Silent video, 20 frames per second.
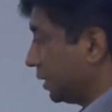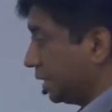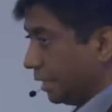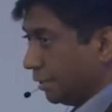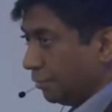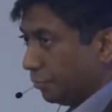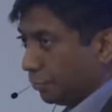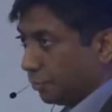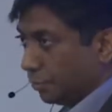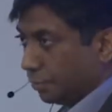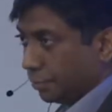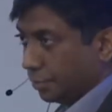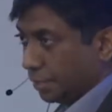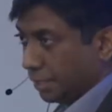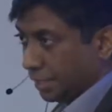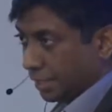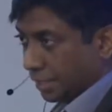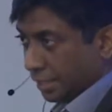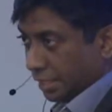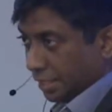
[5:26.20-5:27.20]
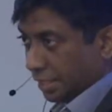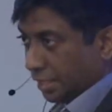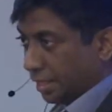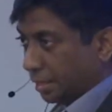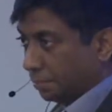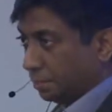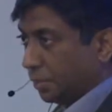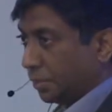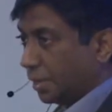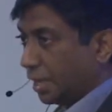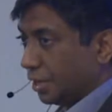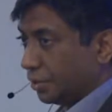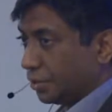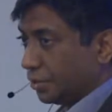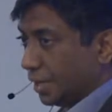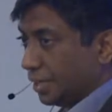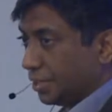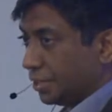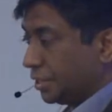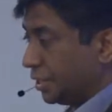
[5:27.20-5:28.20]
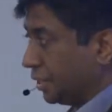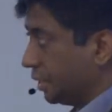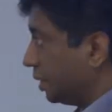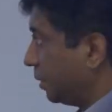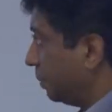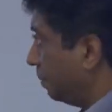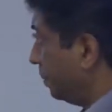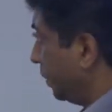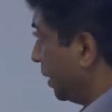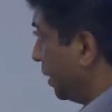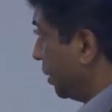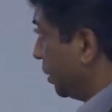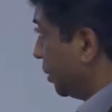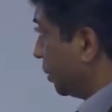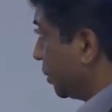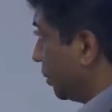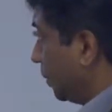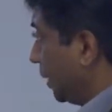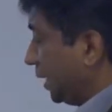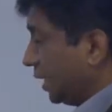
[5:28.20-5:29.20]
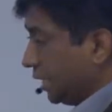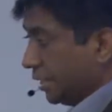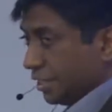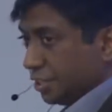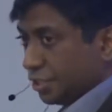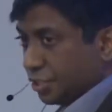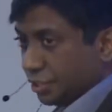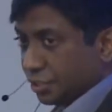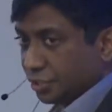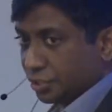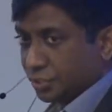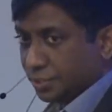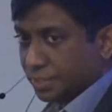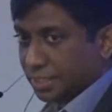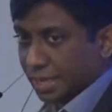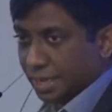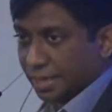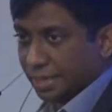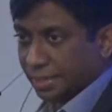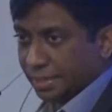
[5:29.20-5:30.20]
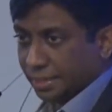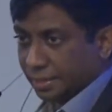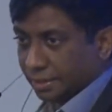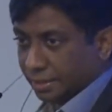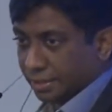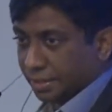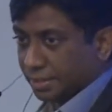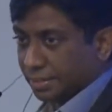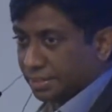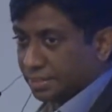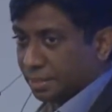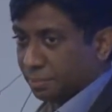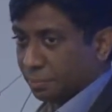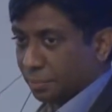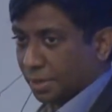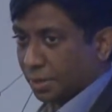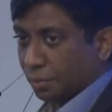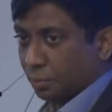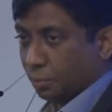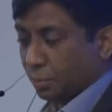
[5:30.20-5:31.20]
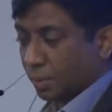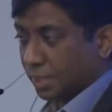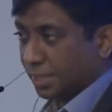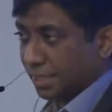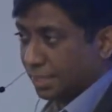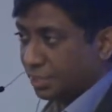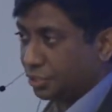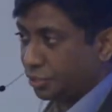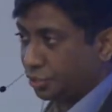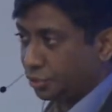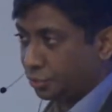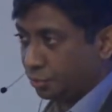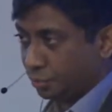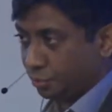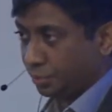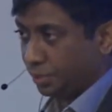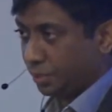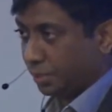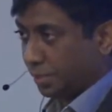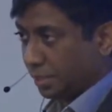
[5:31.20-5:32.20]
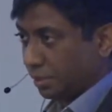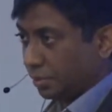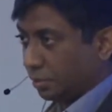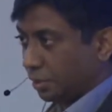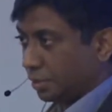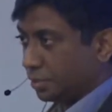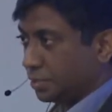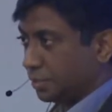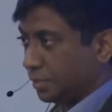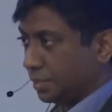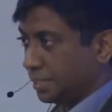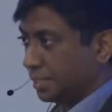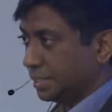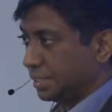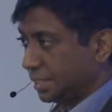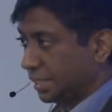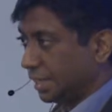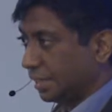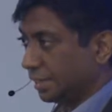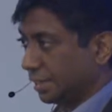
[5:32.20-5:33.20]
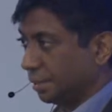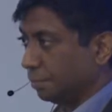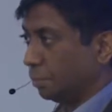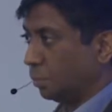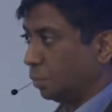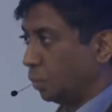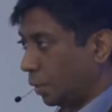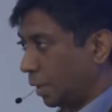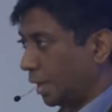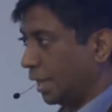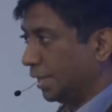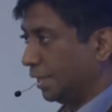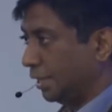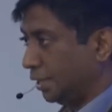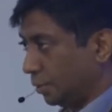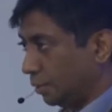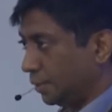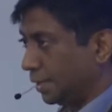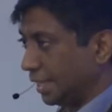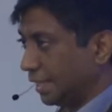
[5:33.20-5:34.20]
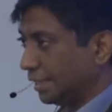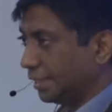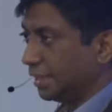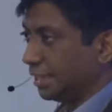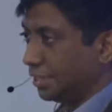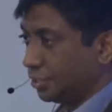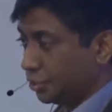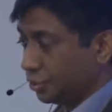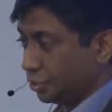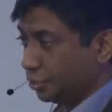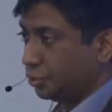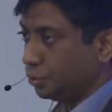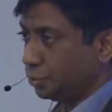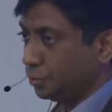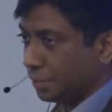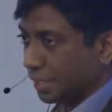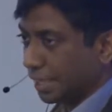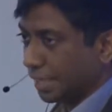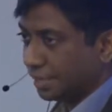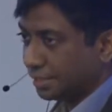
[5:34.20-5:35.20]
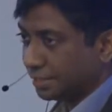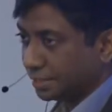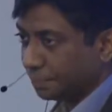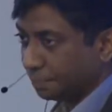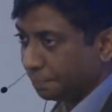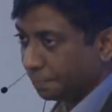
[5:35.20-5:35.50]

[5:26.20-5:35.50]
therefore you can't register. So in addition to telling someone what they should do, you can also tell them why you think they should do that.